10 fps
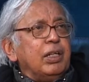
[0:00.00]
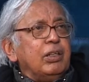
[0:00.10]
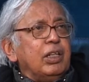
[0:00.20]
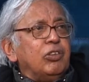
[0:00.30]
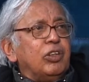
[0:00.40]

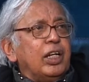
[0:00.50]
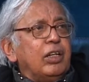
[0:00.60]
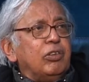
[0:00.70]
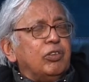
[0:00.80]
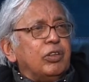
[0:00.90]
these
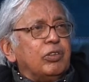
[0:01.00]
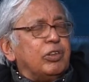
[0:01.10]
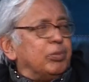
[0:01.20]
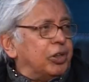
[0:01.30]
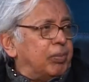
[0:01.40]
days
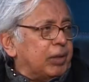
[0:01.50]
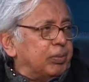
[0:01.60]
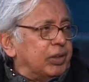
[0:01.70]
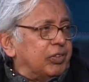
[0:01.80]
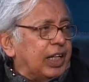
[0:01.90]
from the
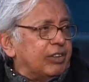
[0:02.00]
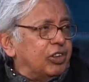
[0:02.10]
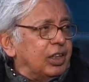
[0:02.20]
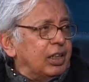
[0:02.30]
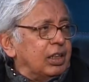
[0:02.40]
Department of
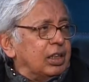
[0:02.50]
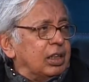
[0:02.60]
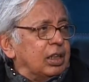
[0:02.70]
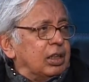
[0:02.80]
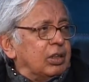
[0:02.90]
Culture?
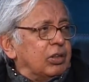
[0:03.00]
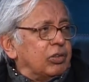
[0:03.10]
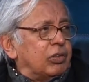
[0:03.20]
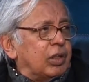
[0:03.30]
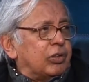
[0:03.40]

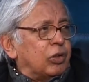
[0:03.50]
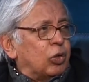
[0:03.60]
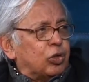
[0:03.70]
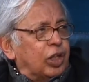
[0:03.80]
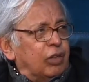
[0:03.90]
So I said,
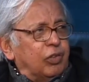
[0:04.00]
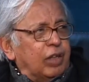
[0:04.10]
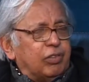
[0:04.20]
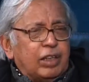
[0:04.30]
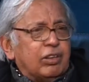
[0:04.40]
no sir, we
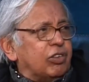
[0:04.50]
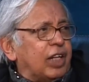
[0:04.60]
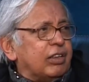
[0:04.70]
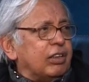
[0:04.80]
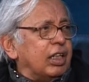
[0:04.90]
have done this,
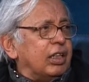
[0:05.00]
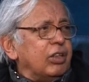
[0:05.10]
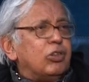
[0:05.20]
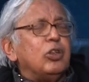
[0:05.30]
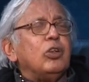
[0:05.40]
that and the other. He
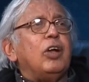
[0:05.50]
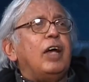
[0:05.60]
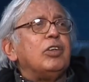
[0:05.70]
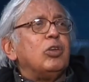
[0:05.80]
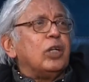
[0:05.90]
said, no, I
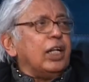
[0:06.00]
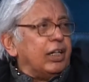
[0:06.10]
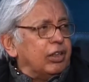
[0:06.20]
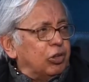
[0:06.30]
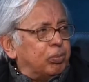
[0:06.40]
was looking
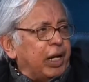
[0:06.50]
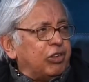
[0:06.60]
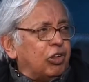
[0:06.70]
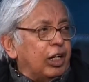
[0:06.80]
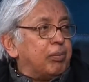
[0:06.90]
at these
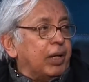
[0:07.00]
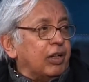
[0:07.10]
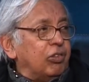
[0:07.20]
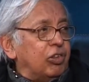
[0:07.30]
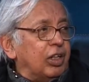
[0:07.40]
press
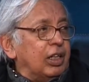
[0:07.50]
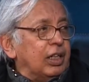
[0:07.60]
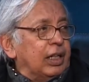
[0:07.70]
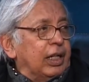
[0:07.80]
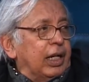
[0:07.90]
clippings
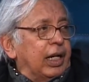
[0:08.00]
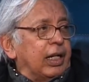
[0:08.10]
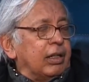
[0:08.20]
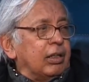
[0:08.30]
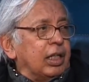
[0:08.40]

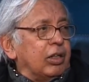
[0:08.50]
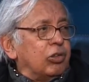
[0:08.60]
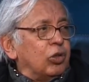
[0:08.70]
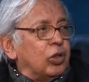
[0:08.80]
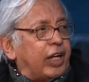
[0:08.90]
and there is
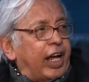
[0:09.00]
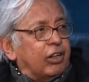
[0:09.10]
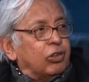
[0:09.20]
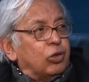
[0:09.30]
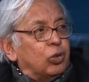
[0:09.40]
no attack
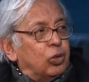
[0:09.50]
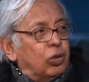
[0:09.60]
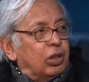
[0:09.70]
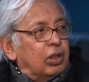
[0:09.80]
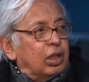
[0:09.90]
on you
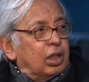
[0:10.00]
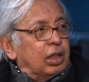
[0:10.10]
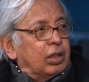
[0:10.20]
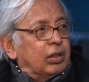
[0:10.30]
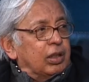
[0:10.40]

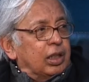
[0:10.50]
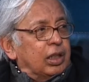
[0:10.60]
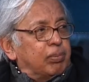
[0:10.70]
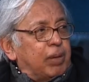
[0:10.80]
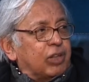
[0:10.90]
in
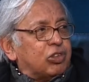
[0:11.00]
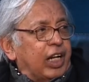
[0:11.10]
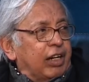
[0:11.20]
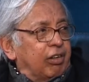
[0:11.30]
the past 10